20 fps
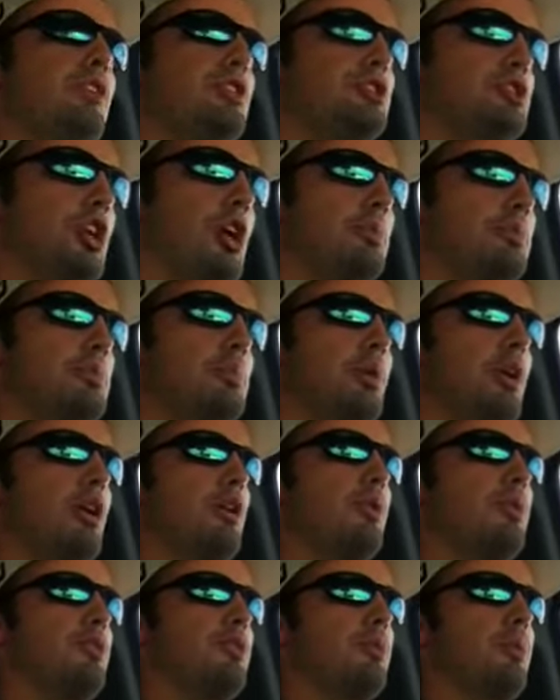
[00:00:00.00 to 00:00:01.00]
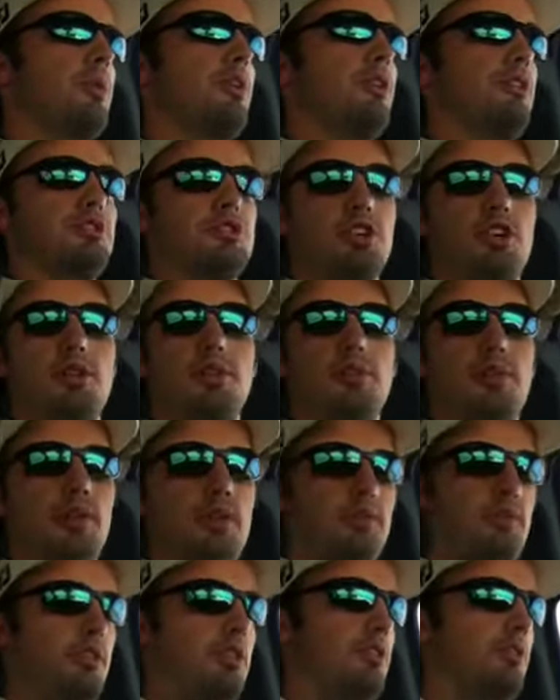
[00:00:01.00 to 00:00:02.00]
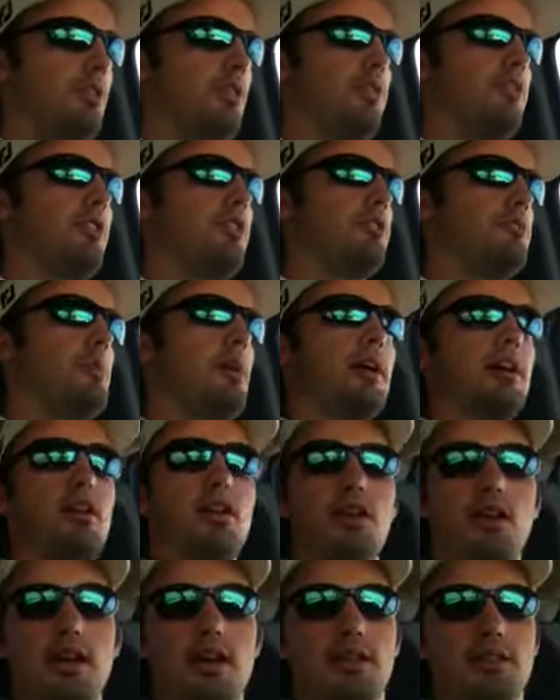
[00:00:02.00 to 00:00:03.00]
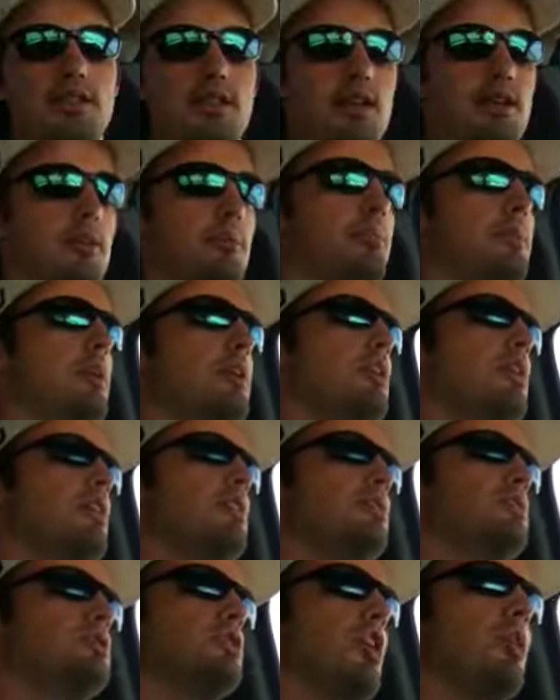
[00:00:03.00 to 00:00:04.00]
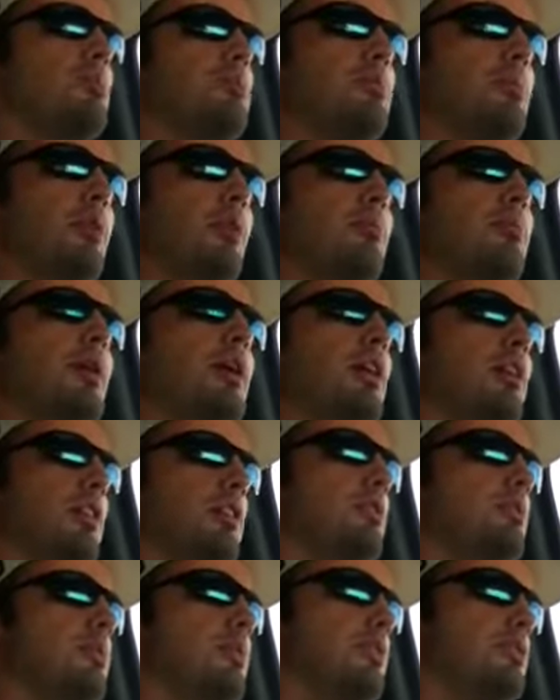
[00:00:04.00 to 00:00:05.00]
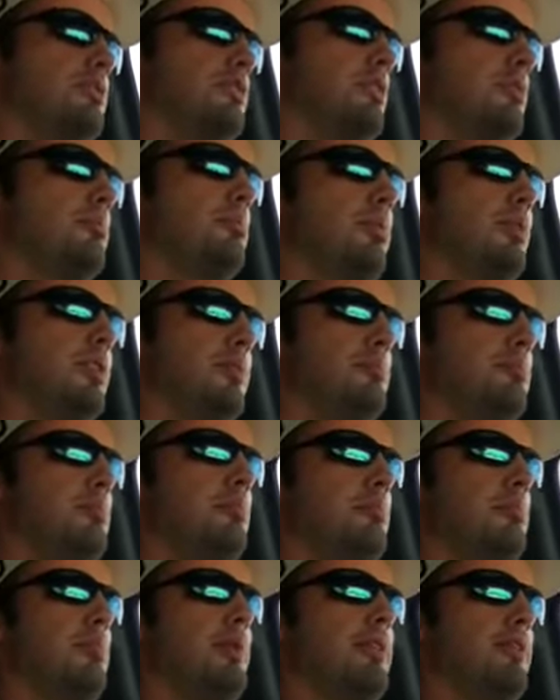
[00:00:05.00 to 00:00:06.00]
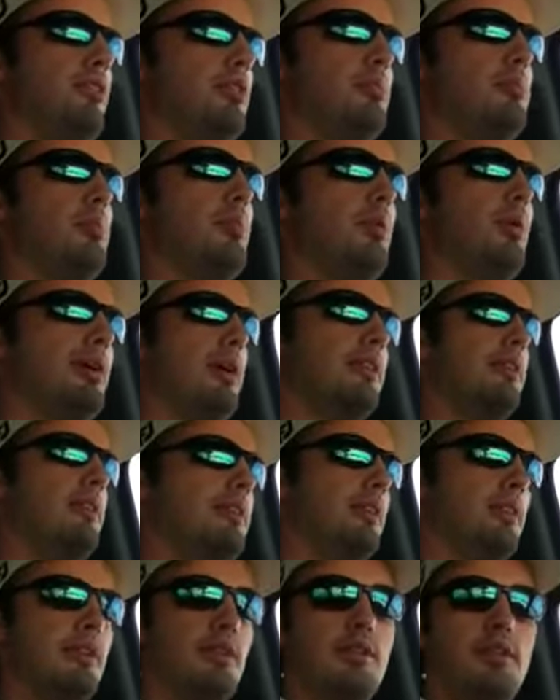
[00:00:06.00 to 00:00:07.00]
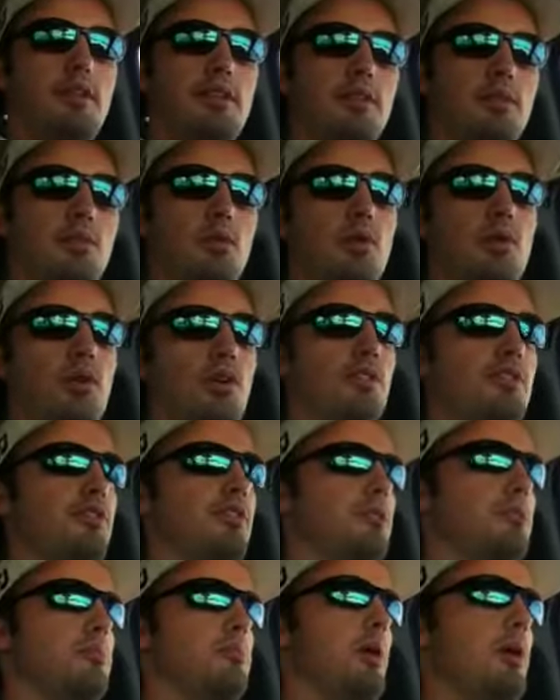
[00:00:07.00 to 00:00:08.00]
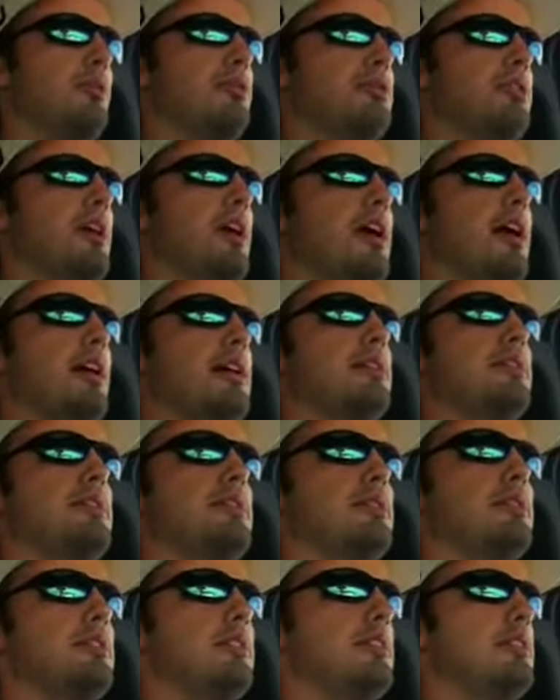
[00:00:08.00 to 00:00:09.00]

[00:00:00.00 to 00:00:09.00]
Sharpsburg was a real you Northerners might call it Antietam. Sharpsburg, Maryland was a pretty pivotal point in the war for both sides.